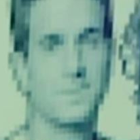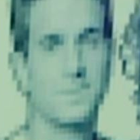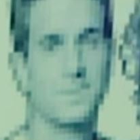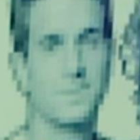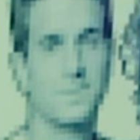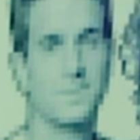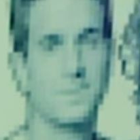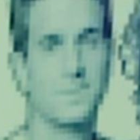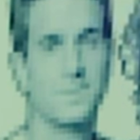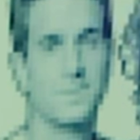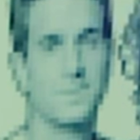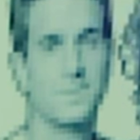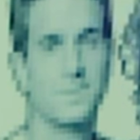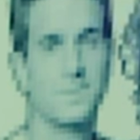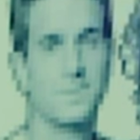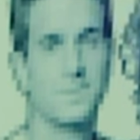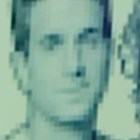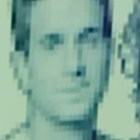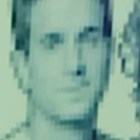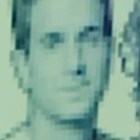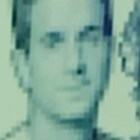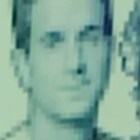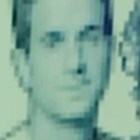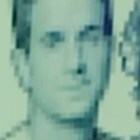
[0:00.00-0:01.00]

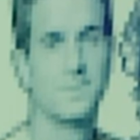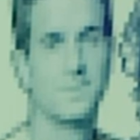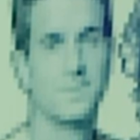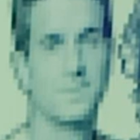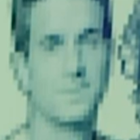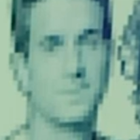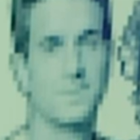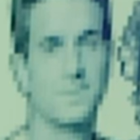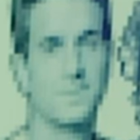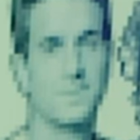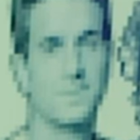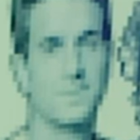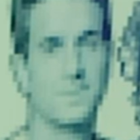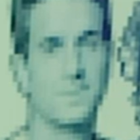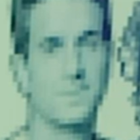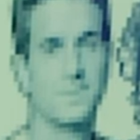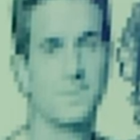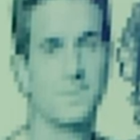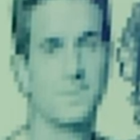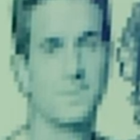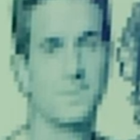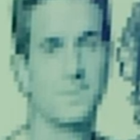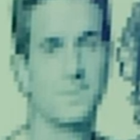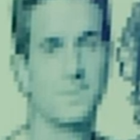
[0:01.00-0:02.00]

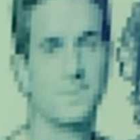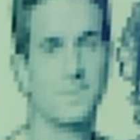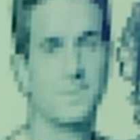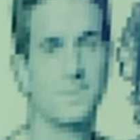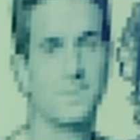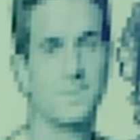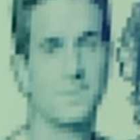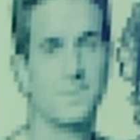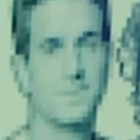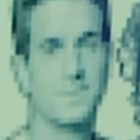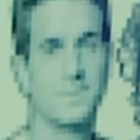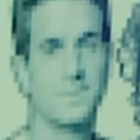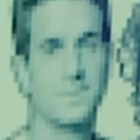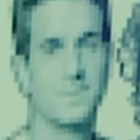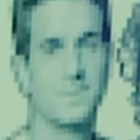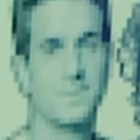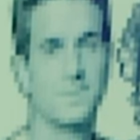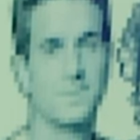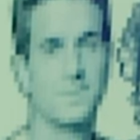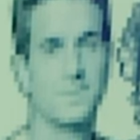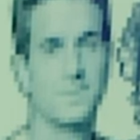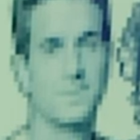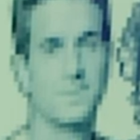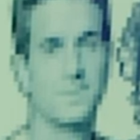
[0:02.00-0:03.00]

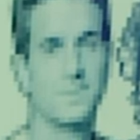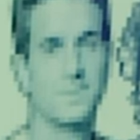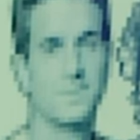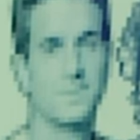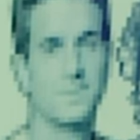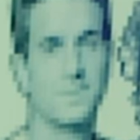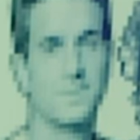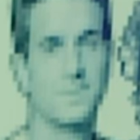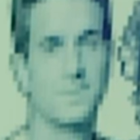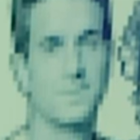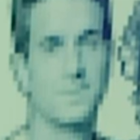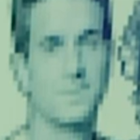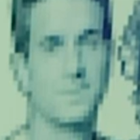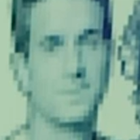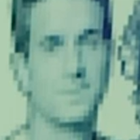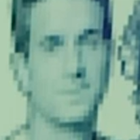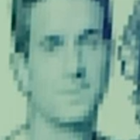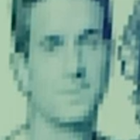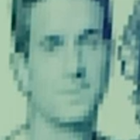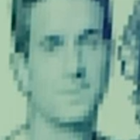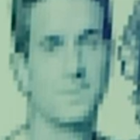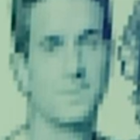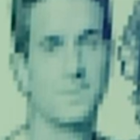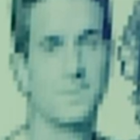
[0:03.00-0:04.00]

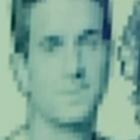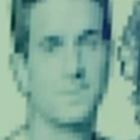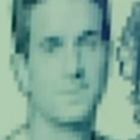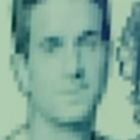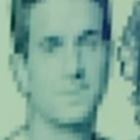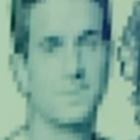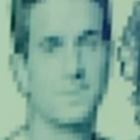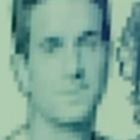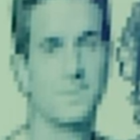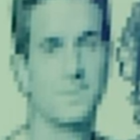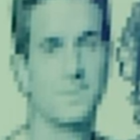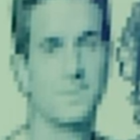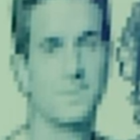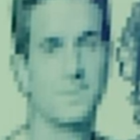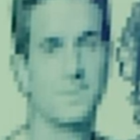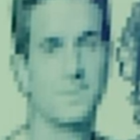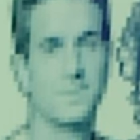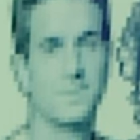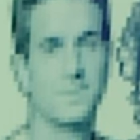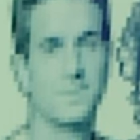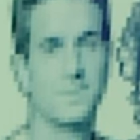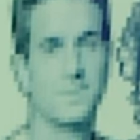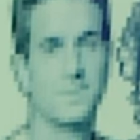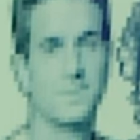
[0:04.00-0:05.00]

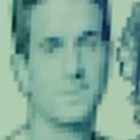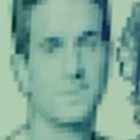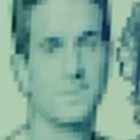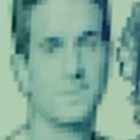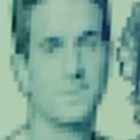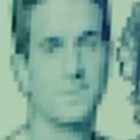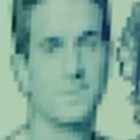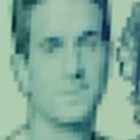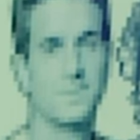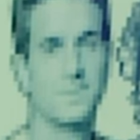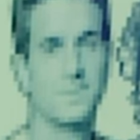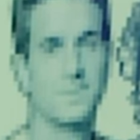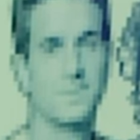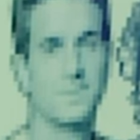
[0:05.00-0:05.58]
[no speech]